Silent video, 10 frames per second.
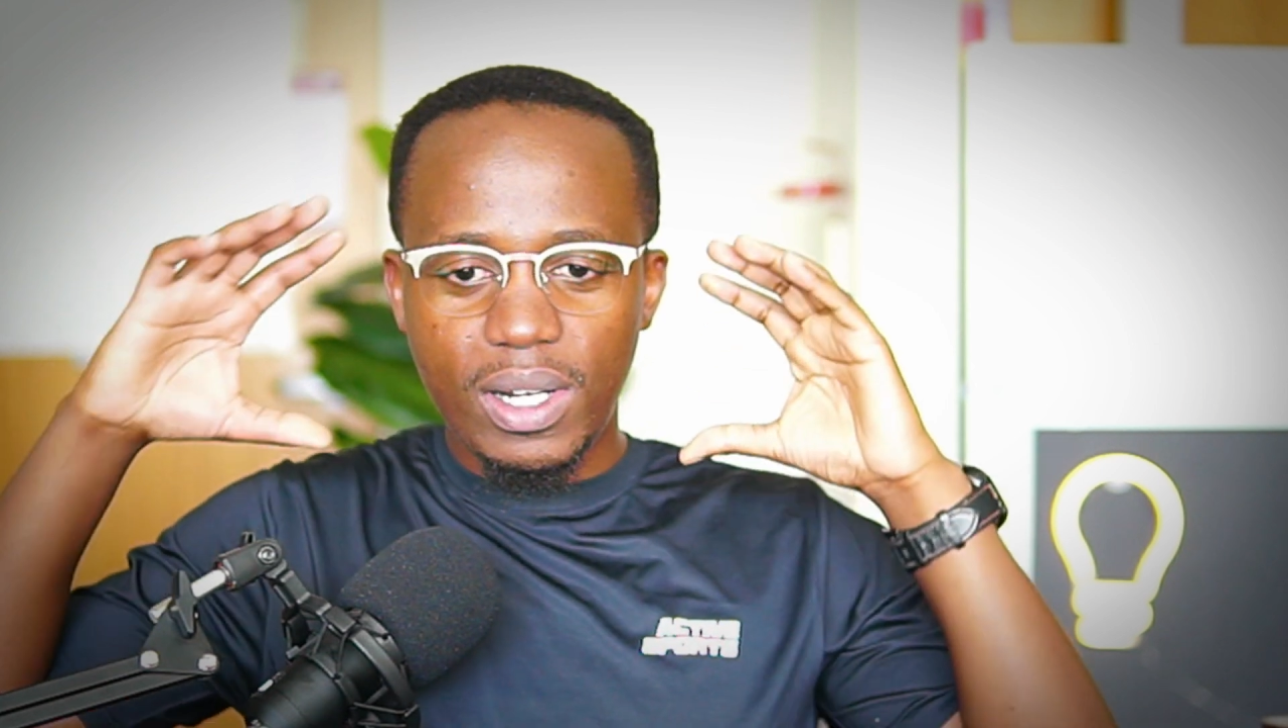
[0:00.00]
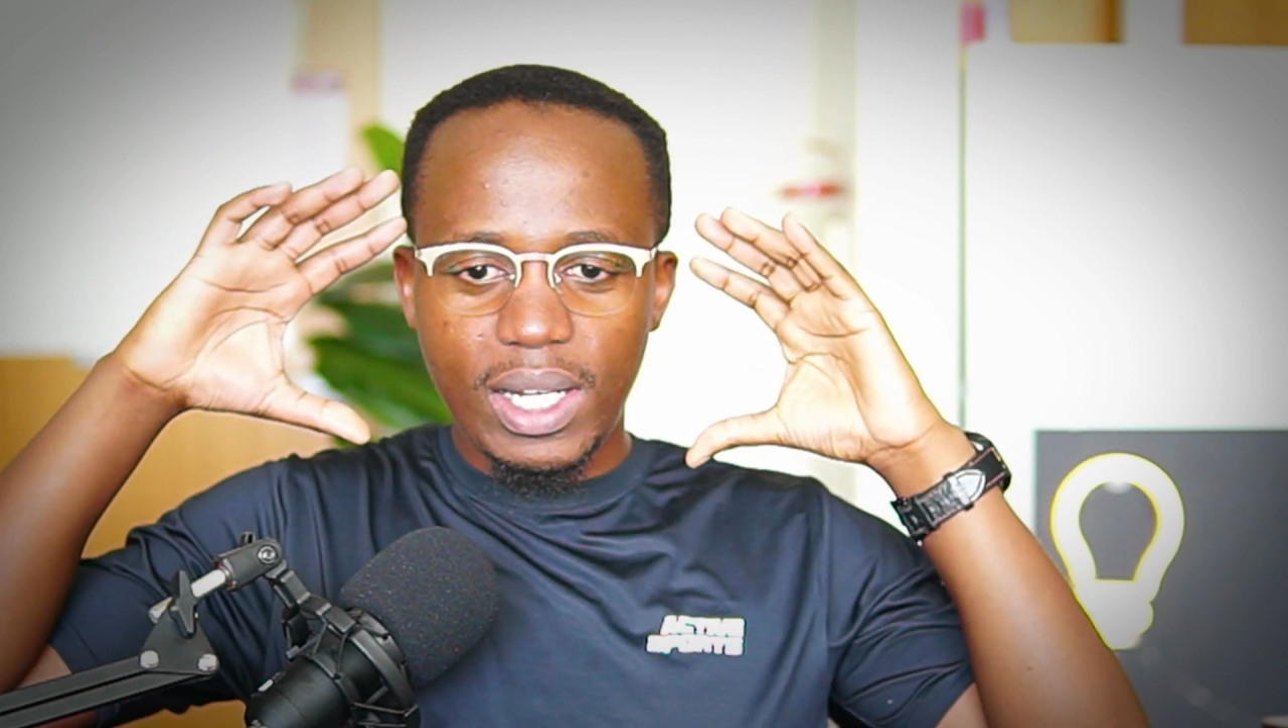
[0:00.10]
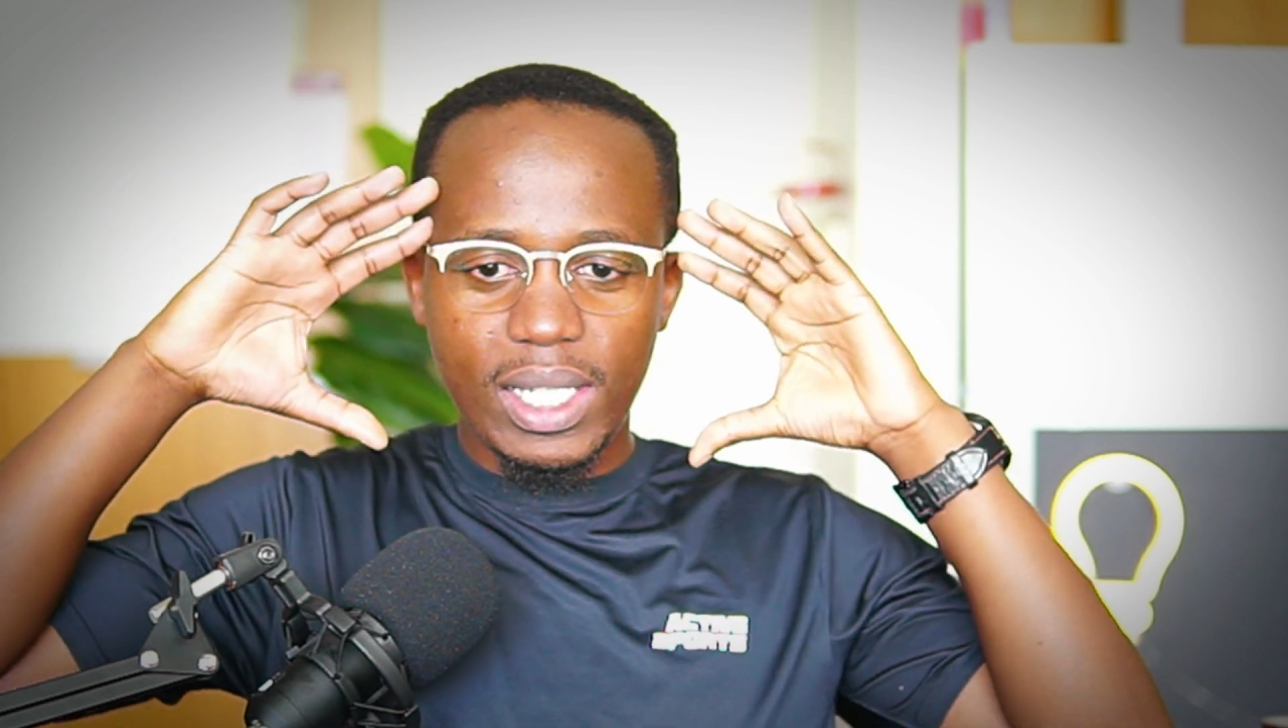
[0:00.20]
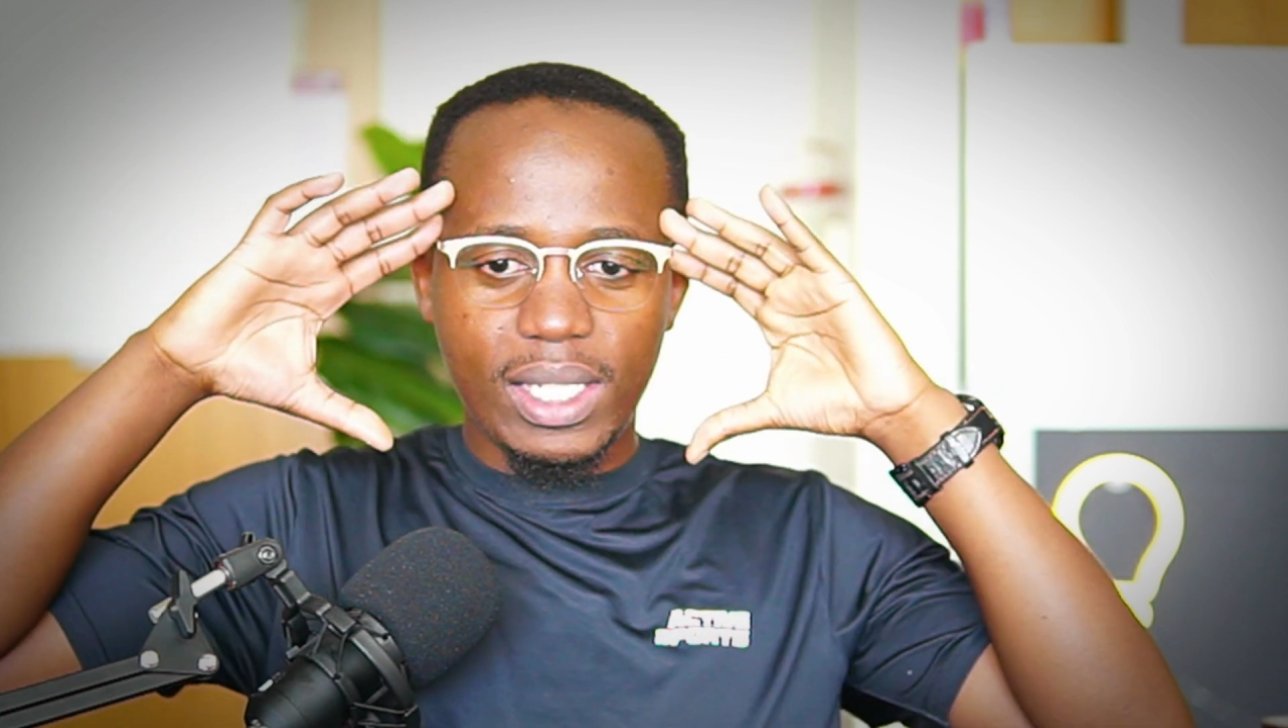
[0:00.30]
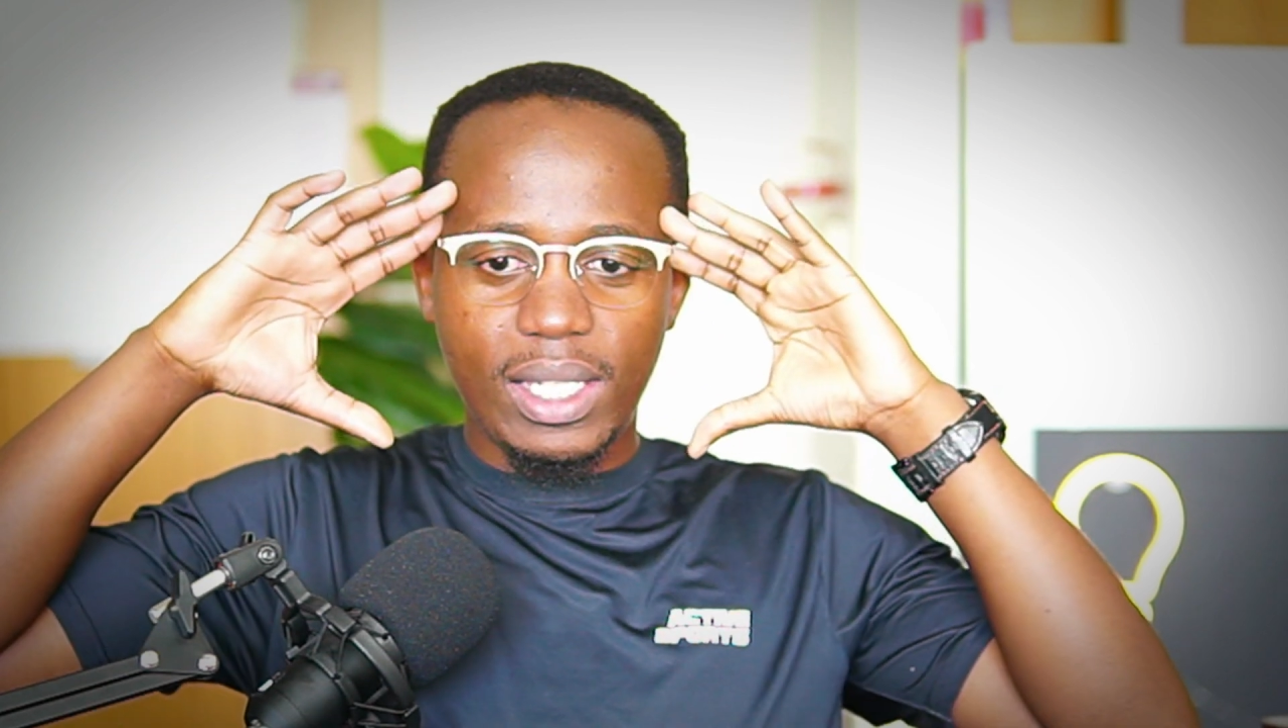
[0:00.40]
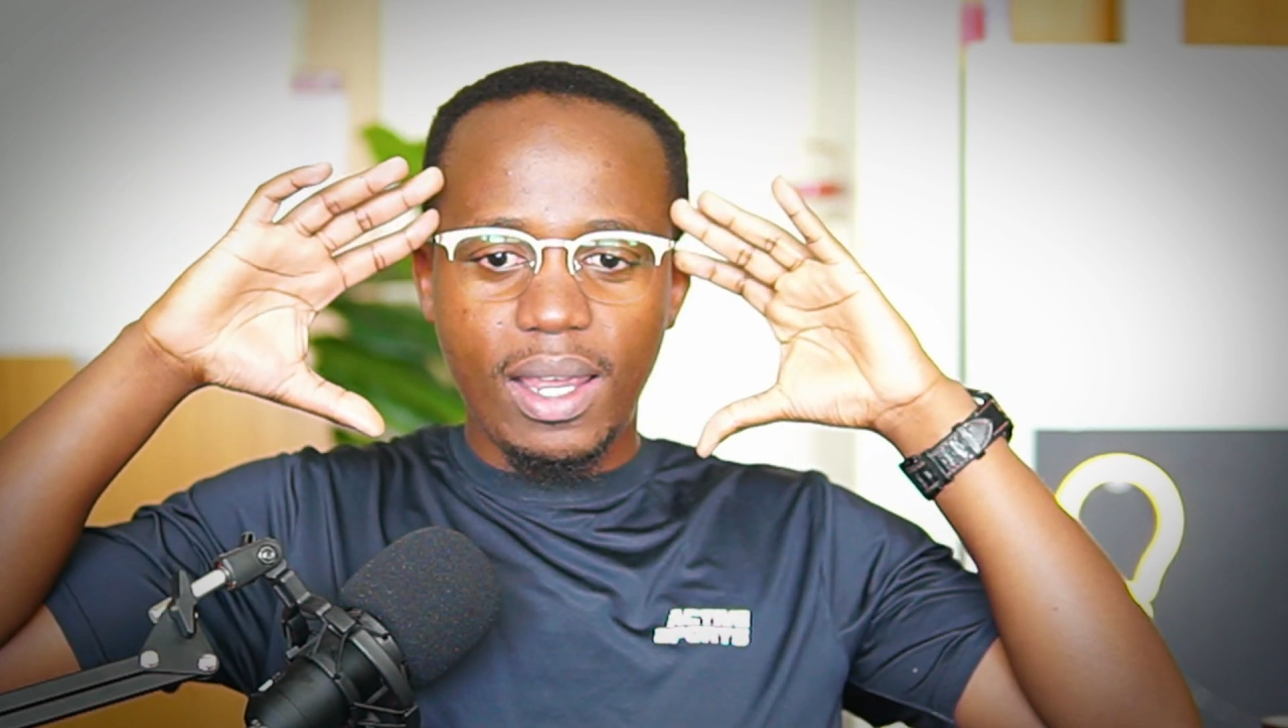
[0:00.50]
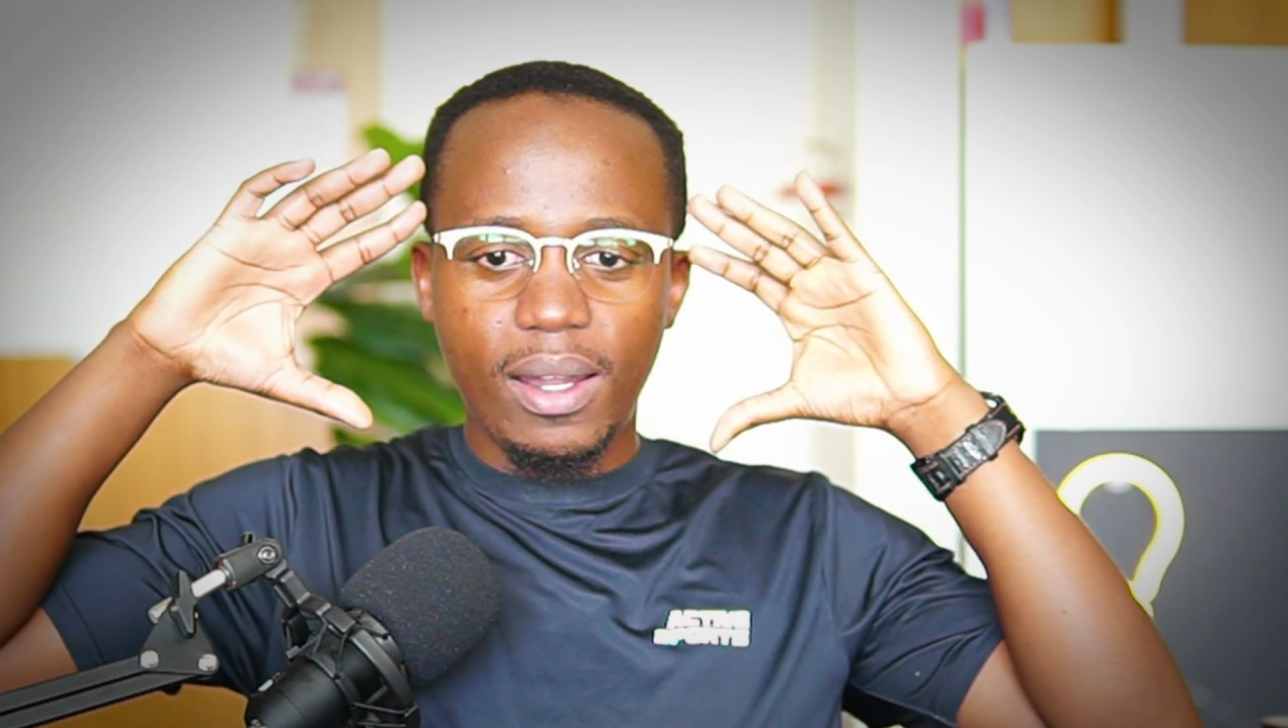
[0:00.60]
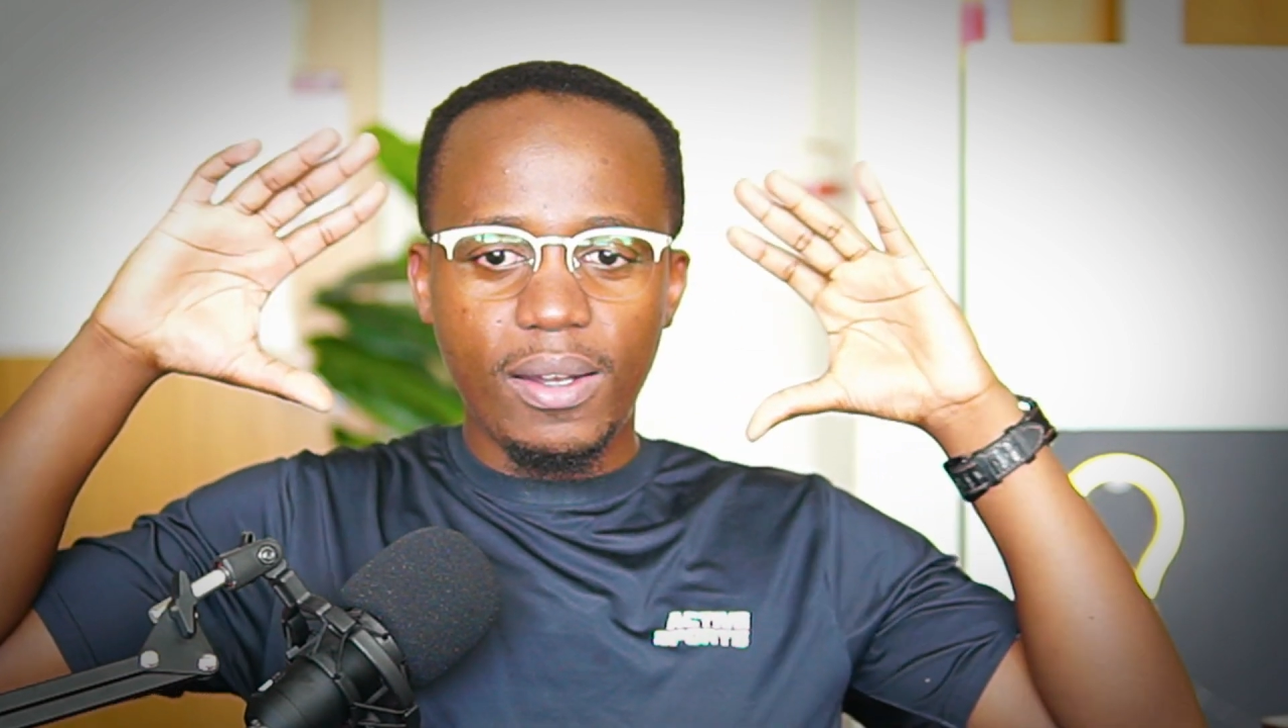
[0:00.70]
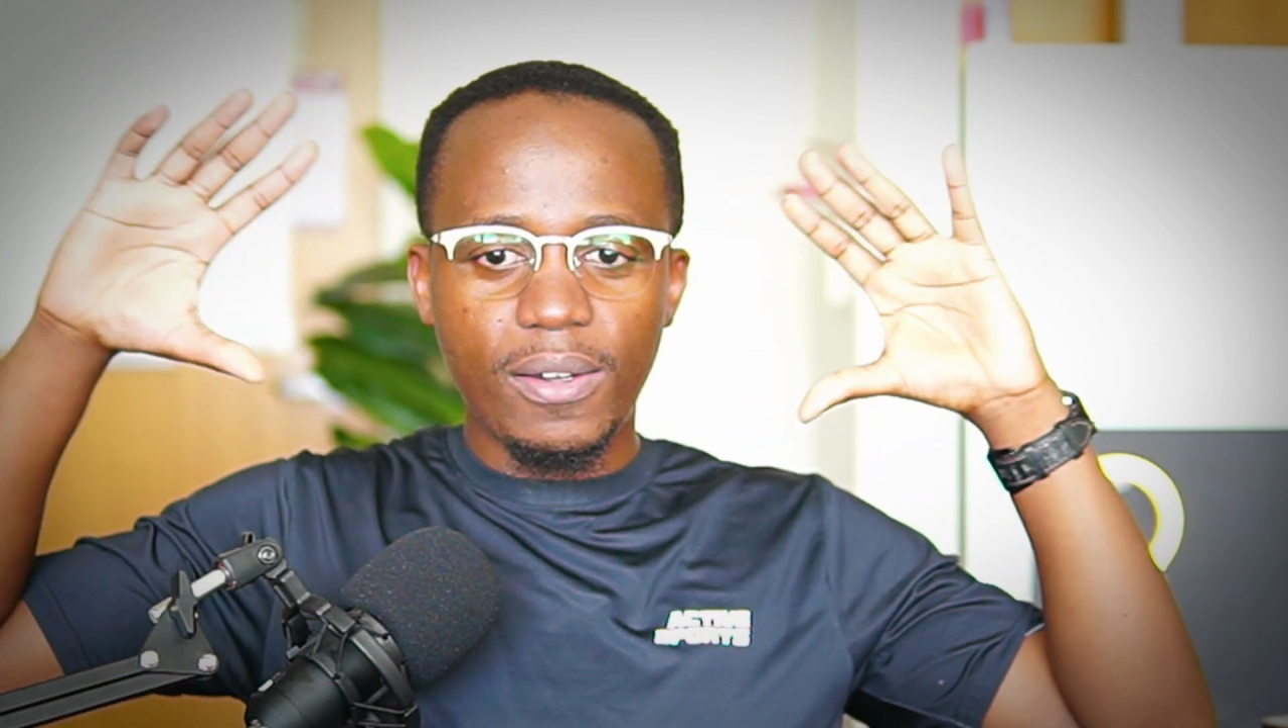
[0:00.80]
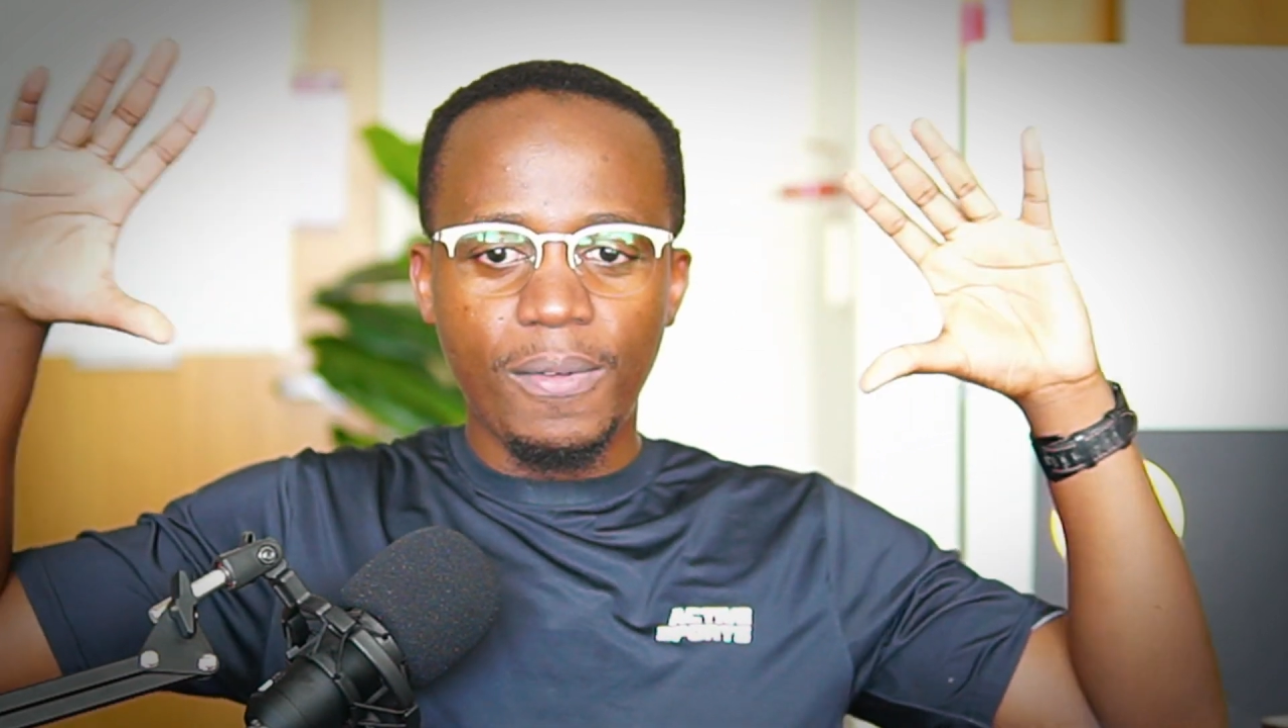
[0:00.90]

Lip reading: understand